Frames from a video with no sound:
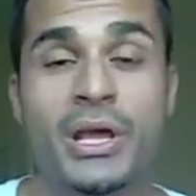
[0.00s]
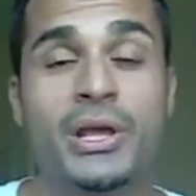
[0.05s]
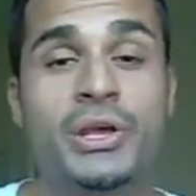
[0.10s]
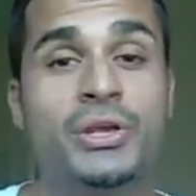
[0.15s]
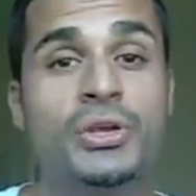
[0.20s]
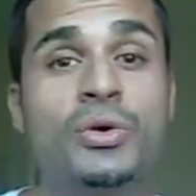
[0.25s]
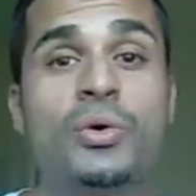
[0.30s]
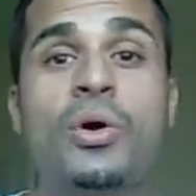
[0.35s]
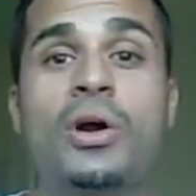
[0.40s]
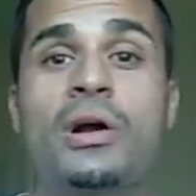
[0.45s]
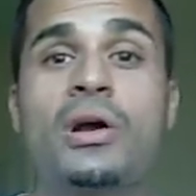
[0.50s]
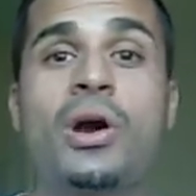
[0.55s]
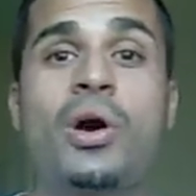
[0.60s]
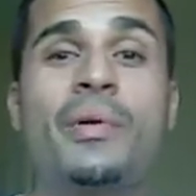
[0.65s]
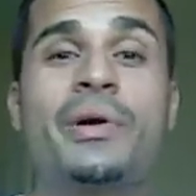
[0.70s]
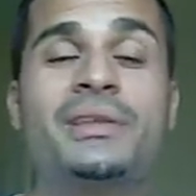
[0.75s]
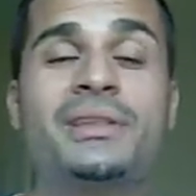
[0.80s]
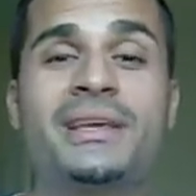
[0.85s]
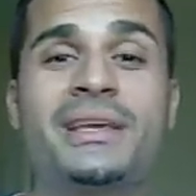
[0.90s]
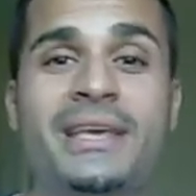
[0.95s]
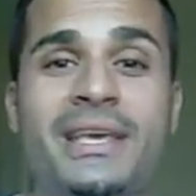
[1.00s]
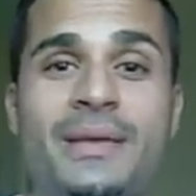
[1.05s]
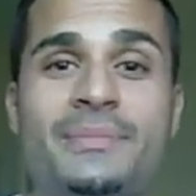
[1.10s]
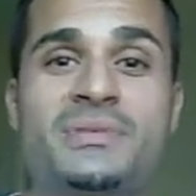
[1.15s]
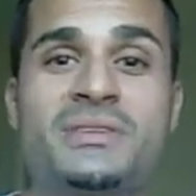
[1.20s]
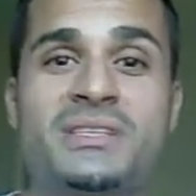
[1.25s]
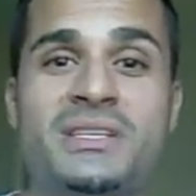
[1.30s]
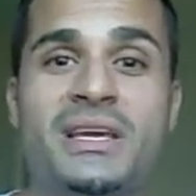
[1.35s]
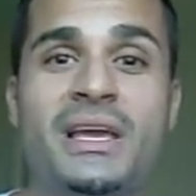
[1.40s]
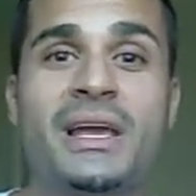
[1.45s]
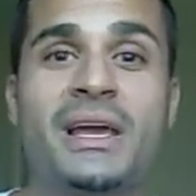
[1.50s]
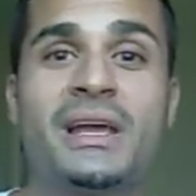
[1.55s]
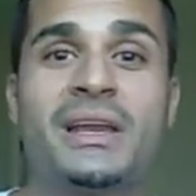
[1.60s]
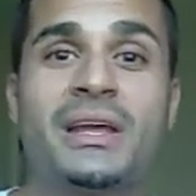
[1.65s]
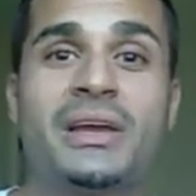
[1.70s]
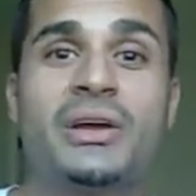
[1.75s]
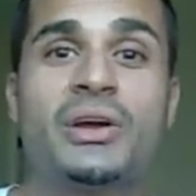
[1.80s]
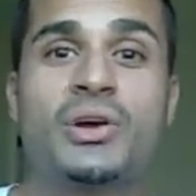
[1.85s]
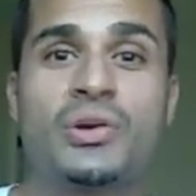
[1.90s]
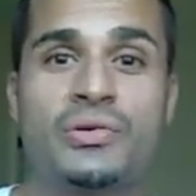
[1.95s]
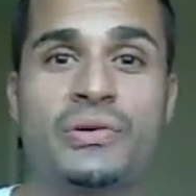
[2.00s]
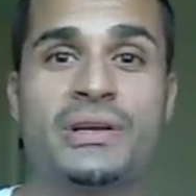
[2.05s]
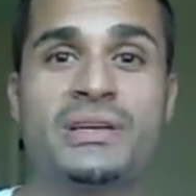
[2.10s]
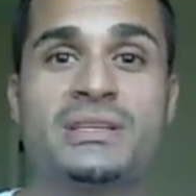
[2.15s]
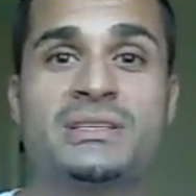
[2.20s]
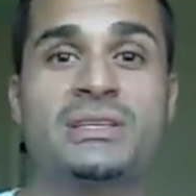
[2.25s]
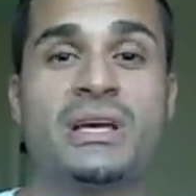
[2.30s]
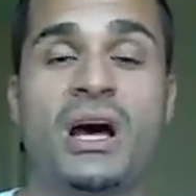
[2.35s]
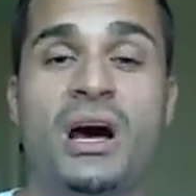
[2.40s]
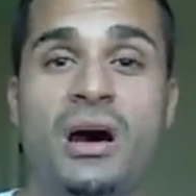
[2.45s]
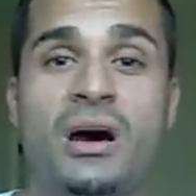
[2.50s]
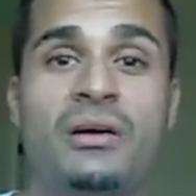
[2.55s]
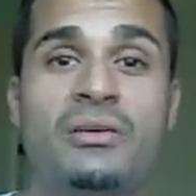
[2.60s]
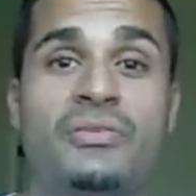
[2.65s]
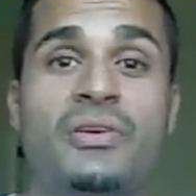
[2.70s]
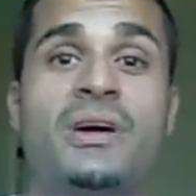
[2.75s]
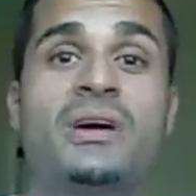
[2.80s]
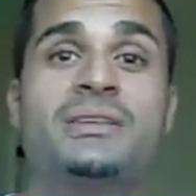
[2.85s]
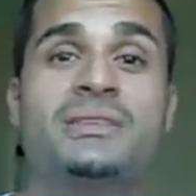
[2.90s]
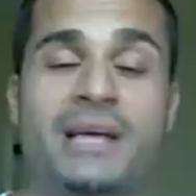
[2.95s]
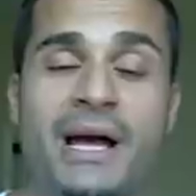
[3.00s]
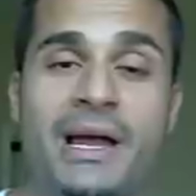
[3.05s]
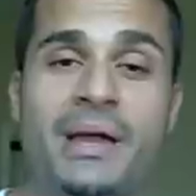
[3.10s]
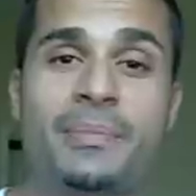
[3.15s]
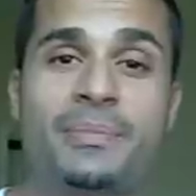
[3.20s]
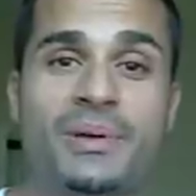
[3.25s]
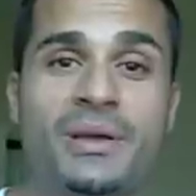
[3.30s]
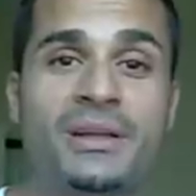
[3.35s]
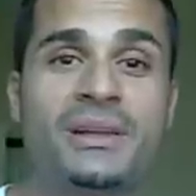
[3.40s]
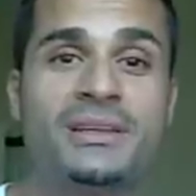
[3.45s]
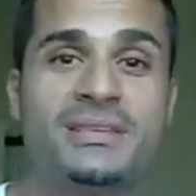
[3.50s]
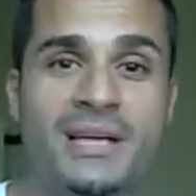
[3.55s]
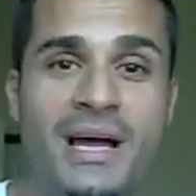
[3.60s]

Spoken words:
you are going to keep seeing an increase of diabetes,